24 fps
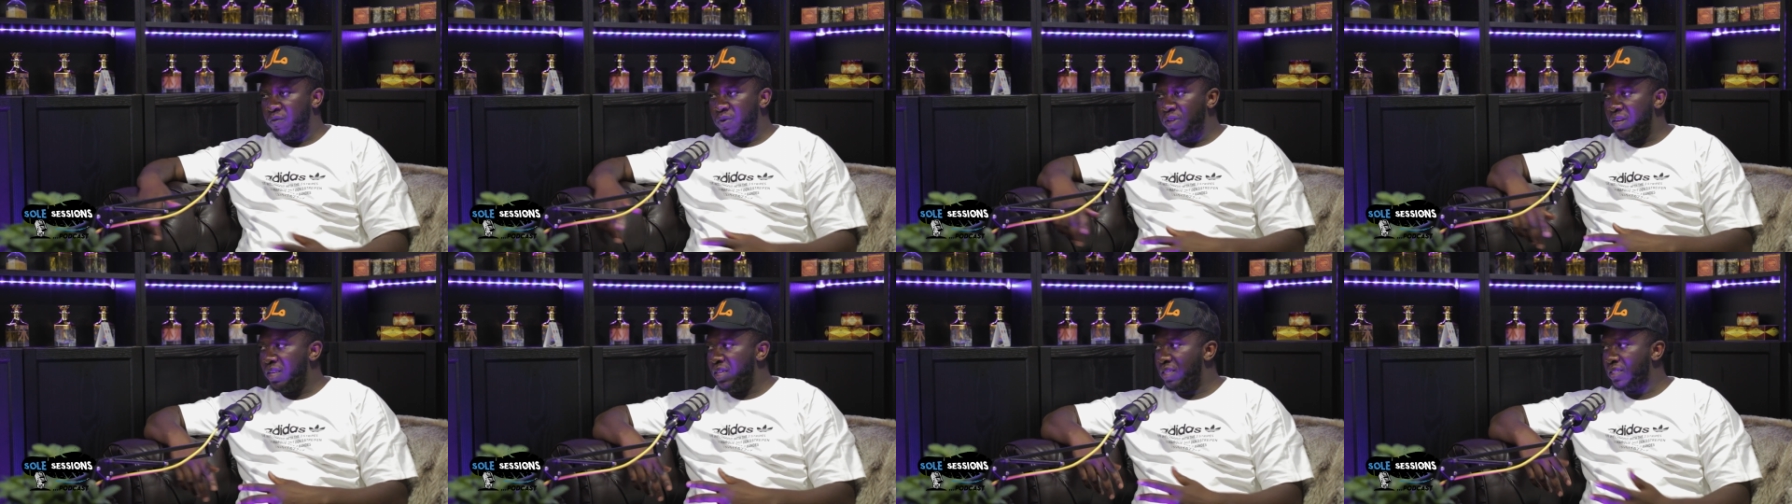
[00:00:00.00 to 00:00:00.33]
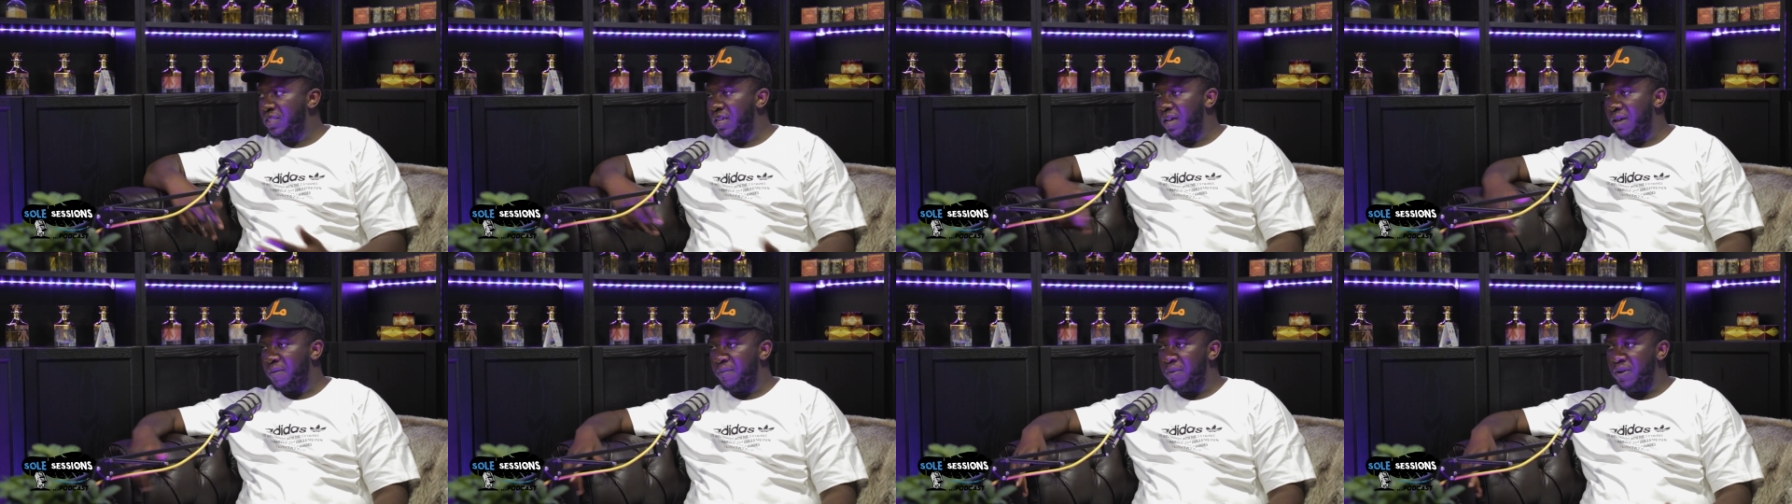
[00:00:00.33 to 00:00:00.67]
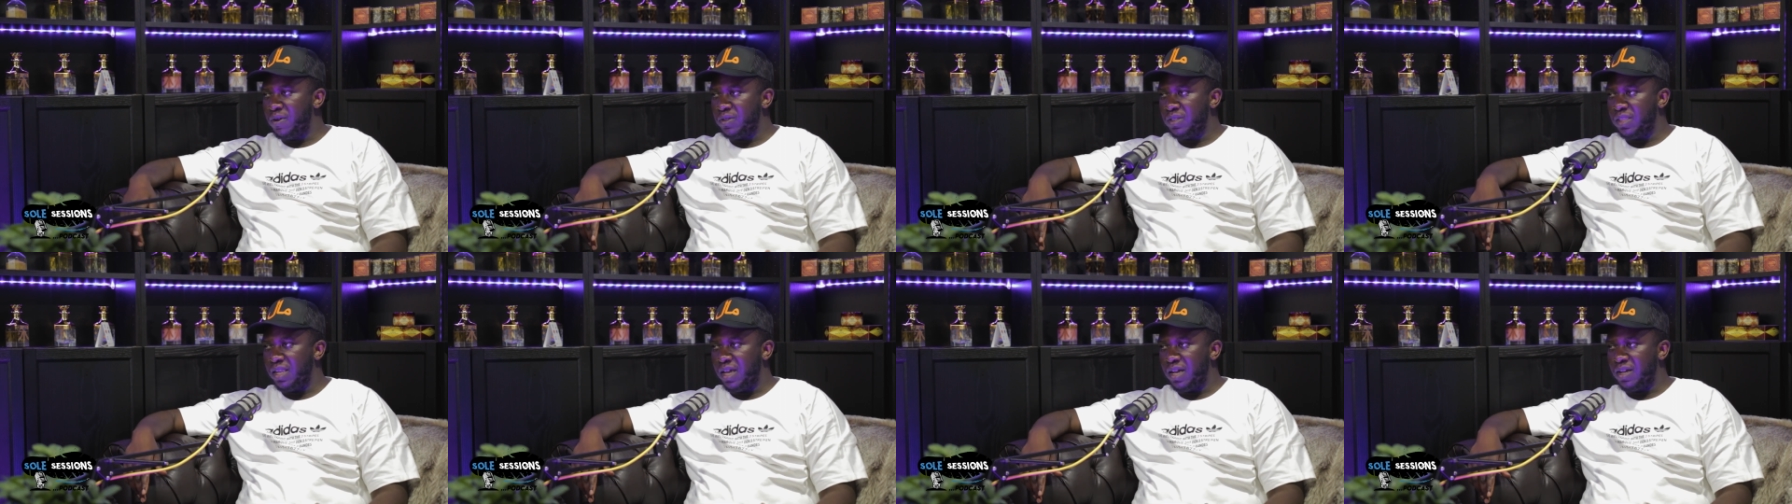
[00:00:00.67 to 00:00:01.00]
We need something
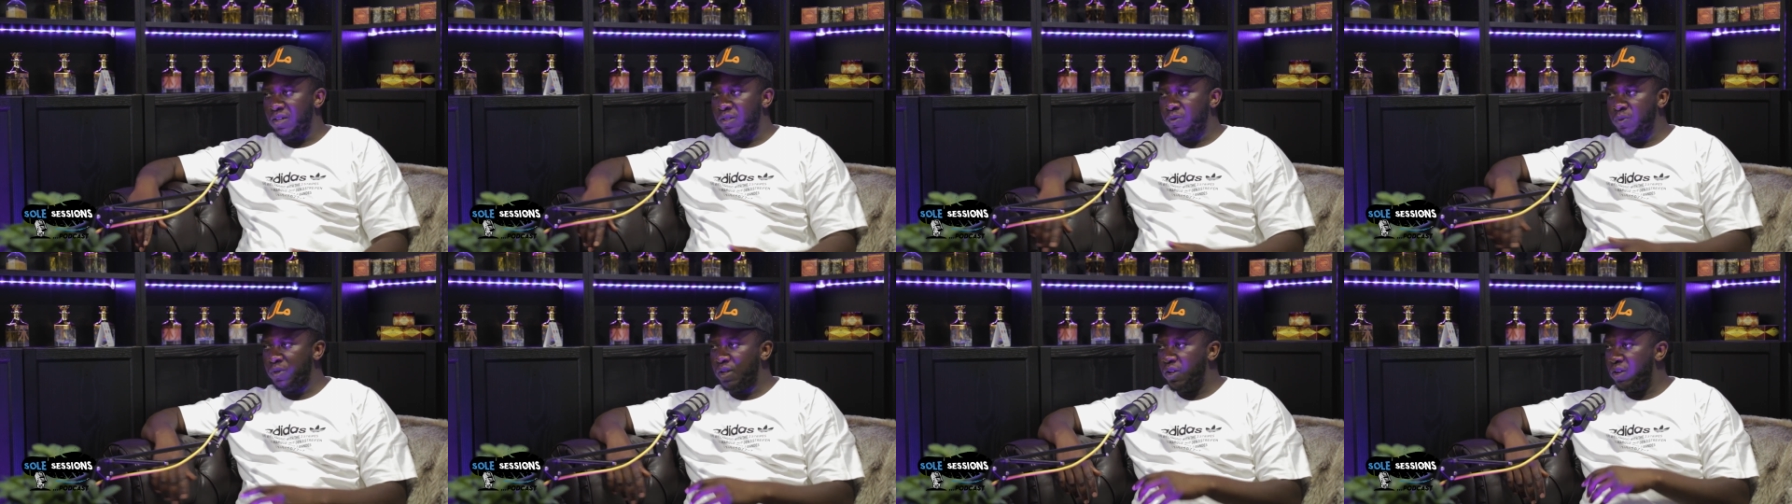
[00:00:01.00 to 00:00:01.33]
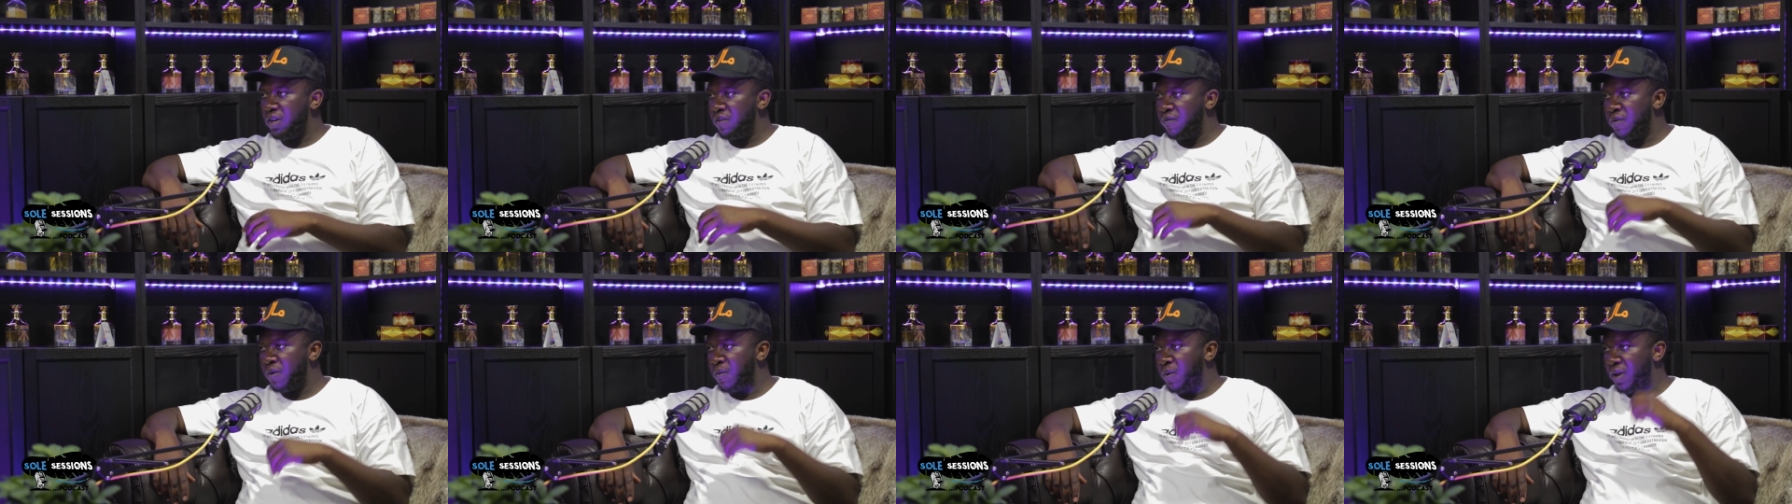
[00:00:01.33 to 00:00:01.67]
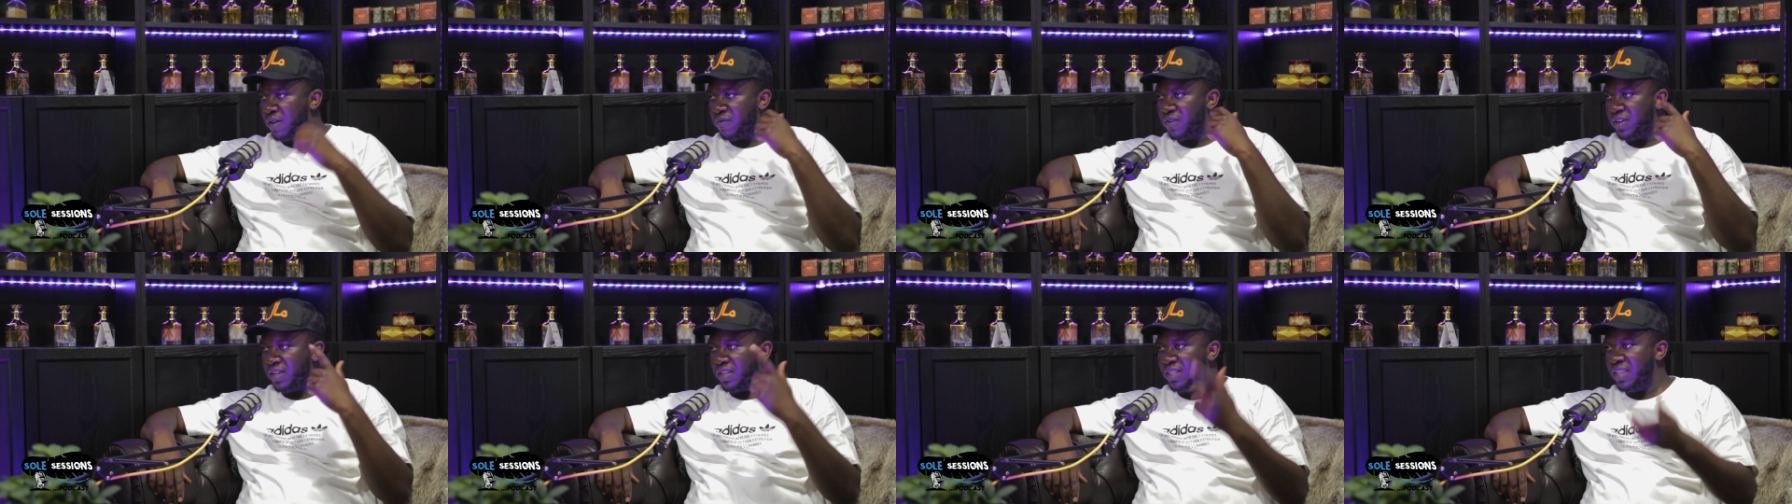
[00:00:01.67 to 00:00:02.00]
else now because we don't even
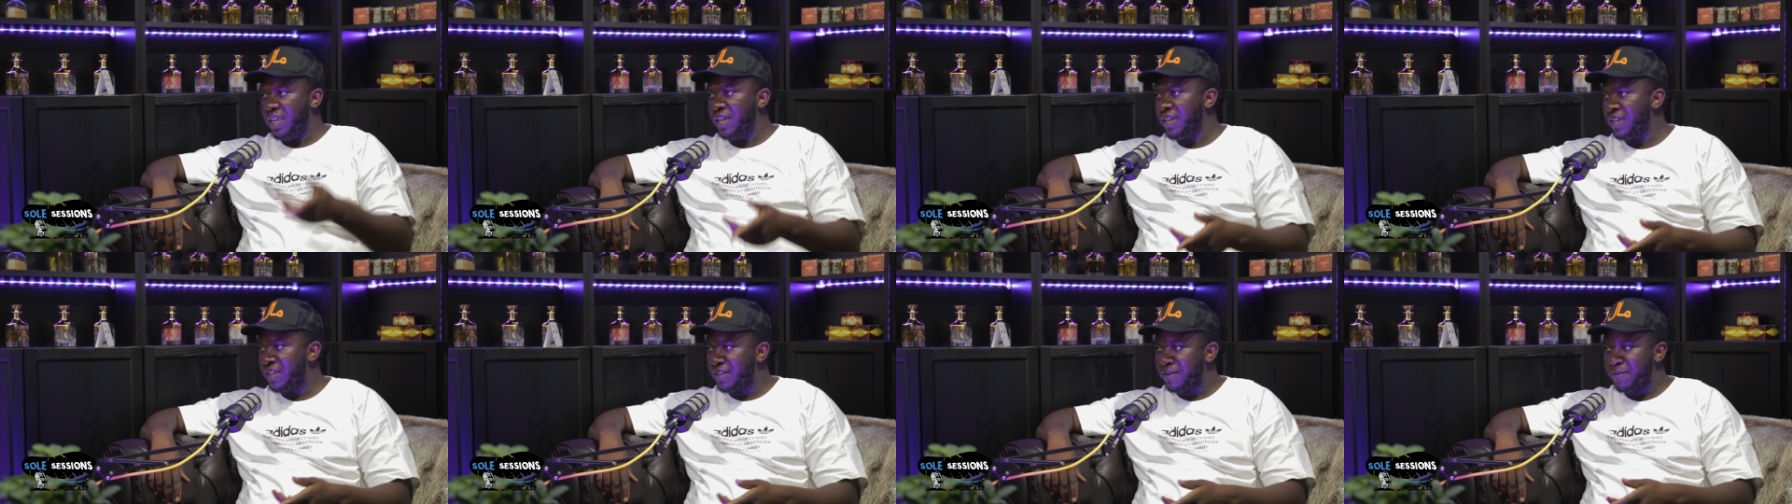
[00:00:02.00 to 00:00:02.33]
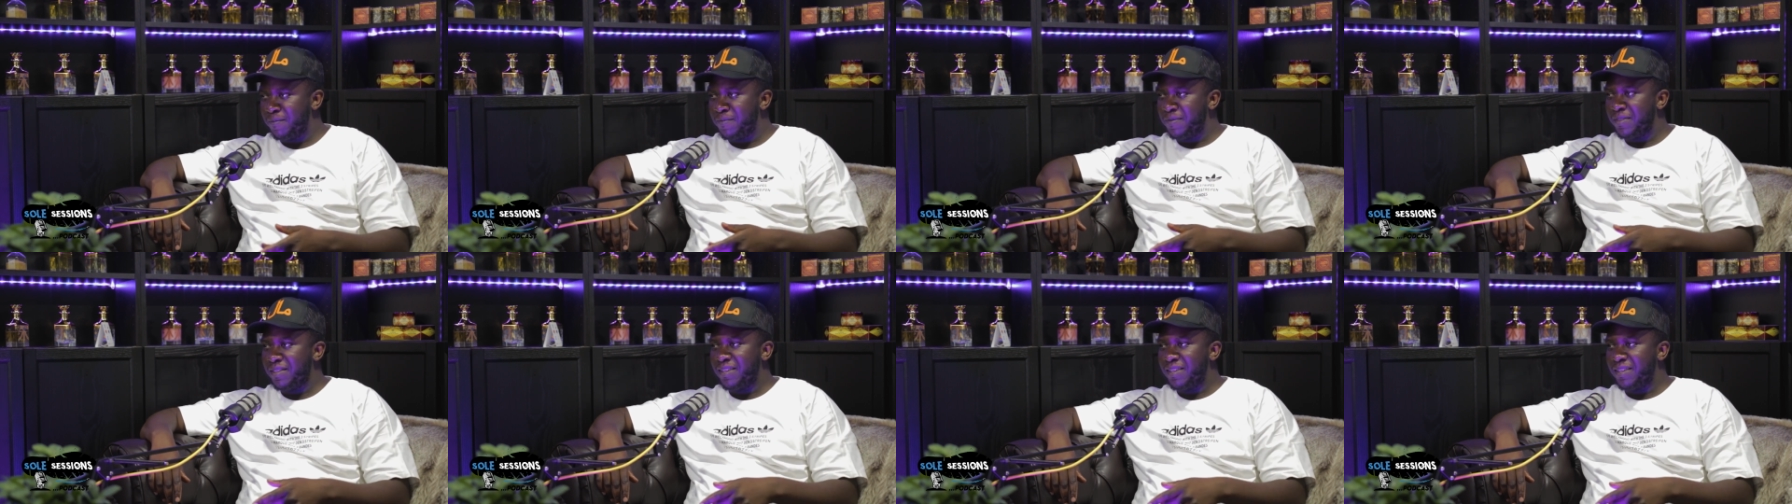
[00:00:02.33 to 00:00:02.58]
wait for the ding.